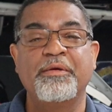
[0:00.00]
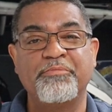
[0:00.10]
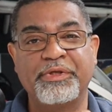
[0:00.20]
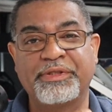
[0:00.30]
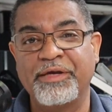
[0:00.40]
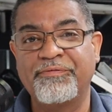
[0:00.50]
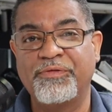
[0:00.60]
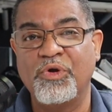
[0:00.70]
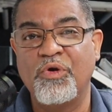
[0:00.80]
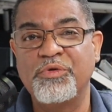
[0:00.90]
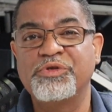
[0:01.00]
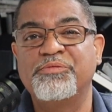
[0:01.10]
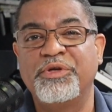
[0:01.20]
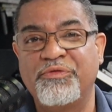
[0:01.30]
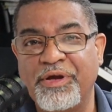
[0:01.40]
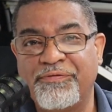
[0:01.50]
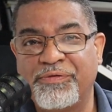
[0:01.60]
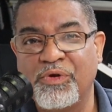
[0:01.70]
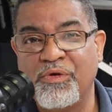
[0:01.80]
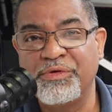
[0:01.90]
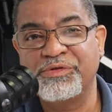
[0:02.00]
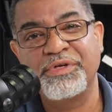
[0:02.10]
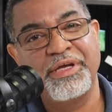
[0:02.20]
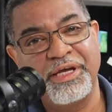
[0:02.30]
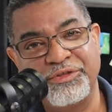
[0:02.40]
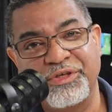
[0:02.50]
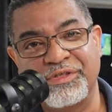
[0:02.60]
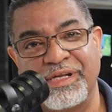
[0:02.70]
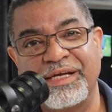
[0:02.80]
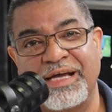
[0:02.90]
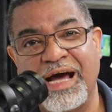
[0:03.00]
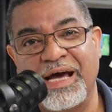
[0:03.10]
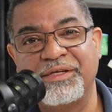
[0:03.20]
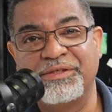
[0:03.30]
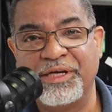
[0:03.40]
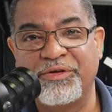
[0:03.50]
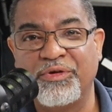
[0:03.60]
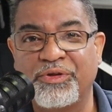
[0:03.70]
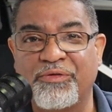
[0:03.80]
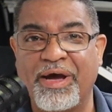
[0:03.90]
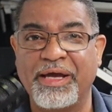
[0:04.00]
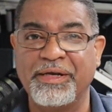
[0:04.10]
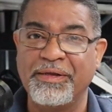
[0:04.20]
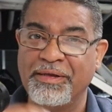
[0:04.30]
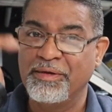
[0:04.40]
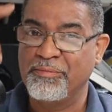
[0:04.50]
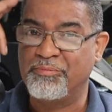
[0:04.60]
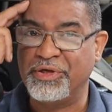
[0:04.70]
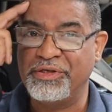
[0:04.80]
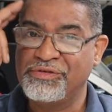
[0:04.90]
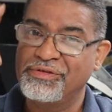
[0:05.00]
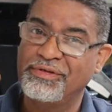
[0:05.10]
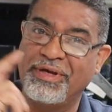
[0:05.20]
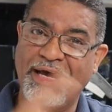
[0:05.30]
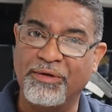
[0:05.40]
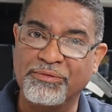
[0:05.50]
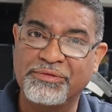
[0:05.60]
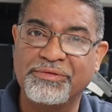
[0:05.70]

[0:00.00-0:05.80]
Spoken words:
Be thankful always, be grateful always, and just let God take you on the ride. Peace out.